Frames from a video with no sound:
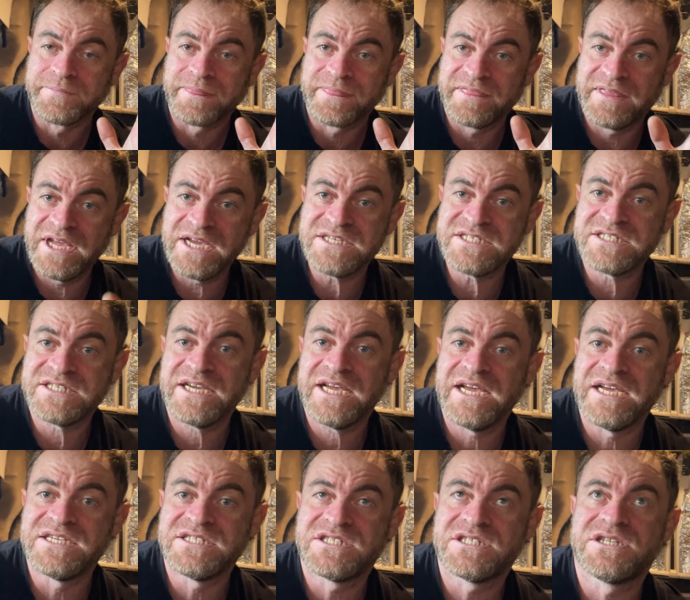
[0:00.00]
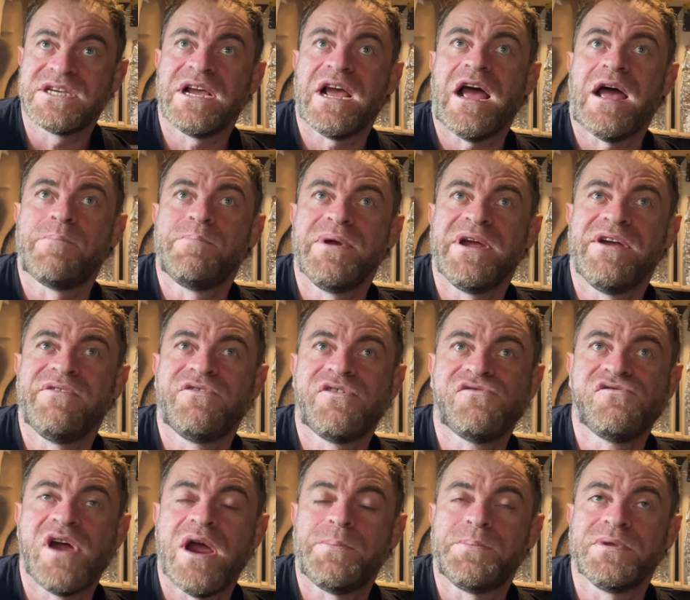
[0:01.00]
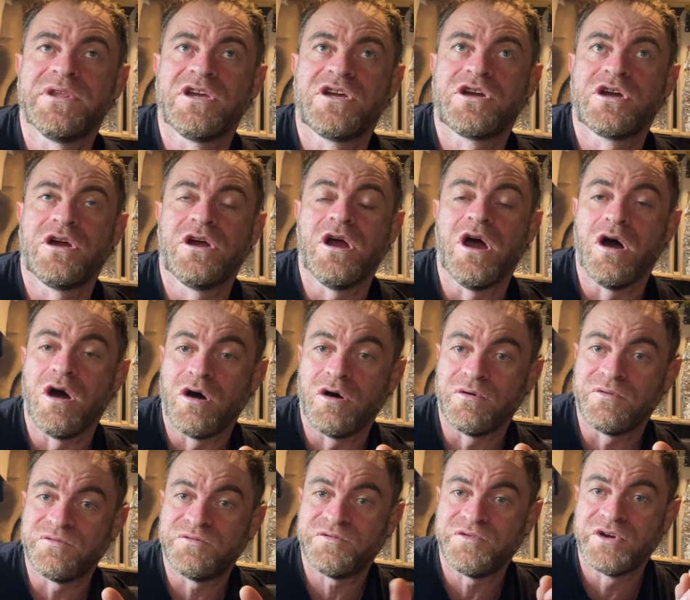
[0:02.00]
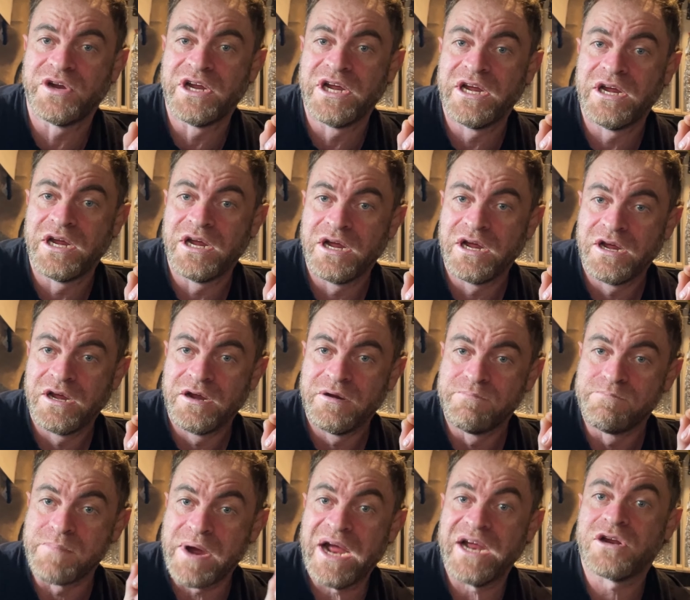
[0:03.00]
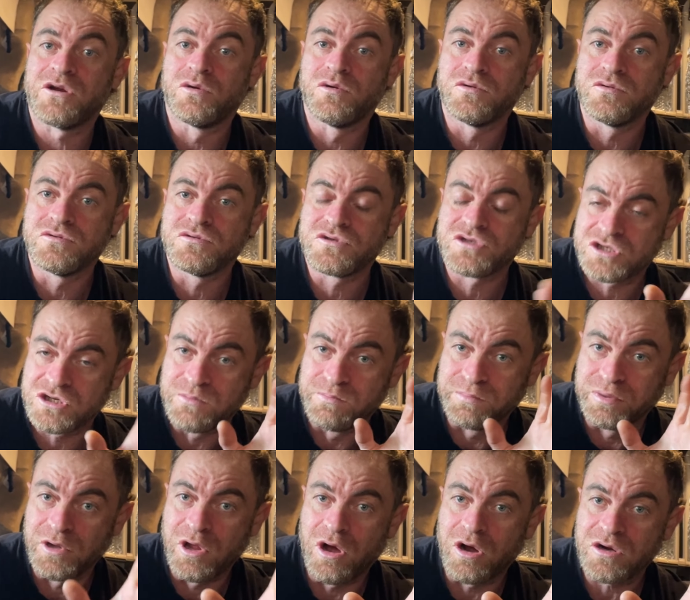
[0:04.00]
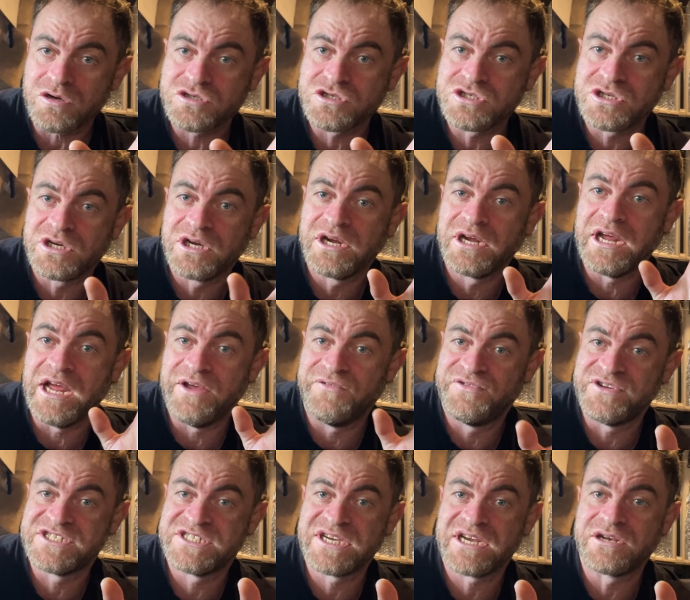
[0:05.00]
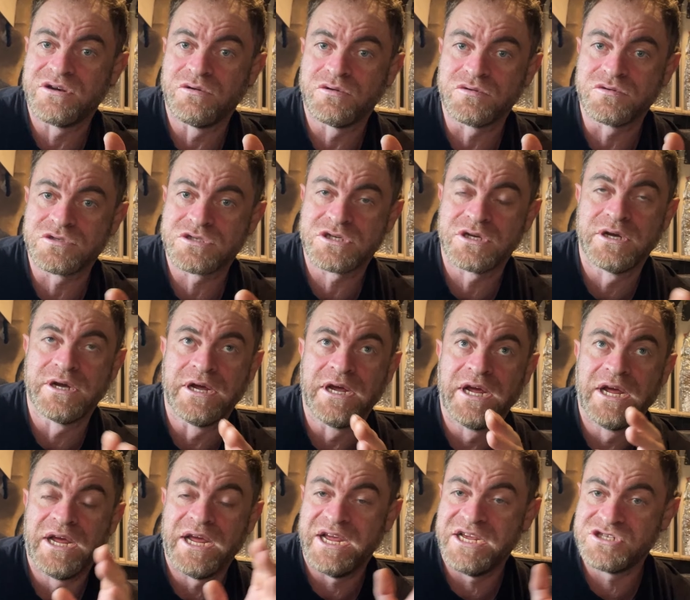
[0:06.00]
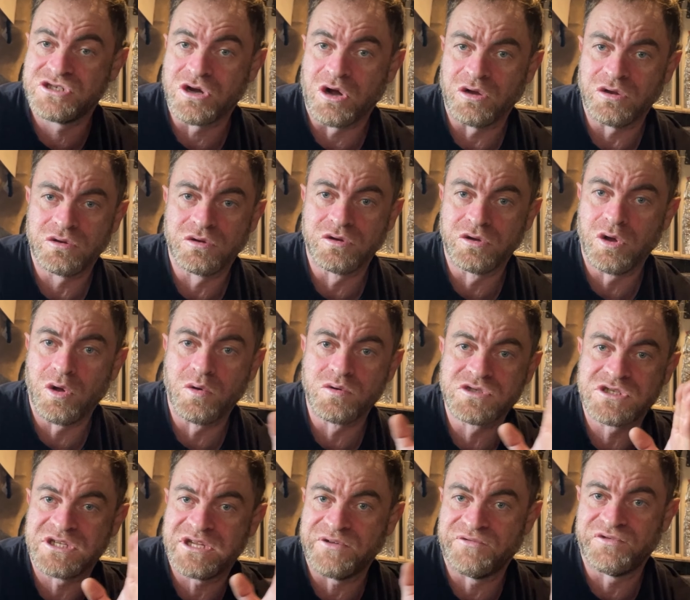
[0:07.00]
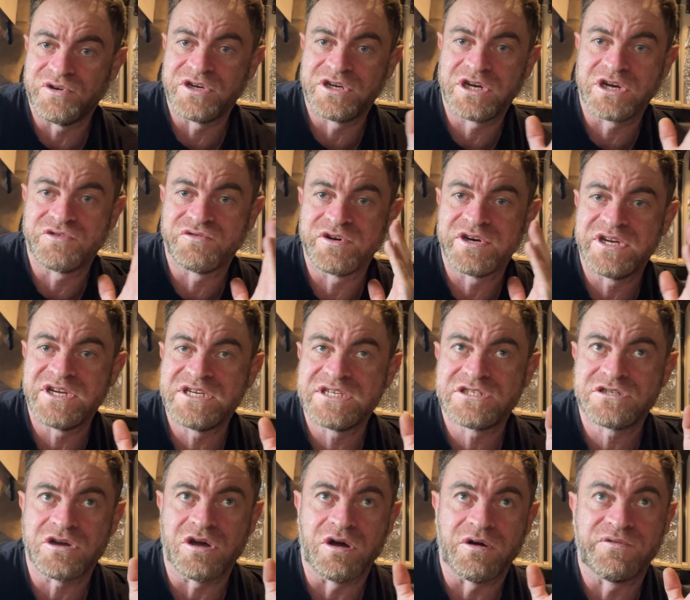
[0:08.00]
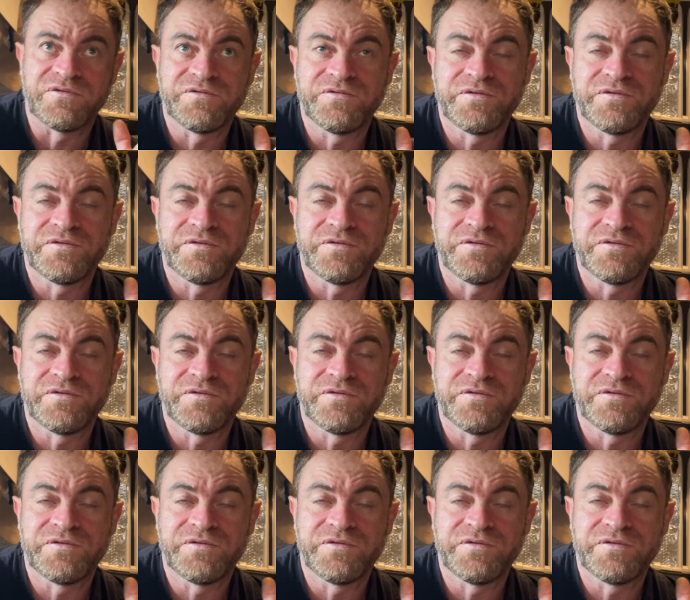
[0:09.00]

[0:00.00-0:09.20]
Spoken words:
this is a bit of a replica of Michael's blocks. If he signals, he's got loads of different degrees of,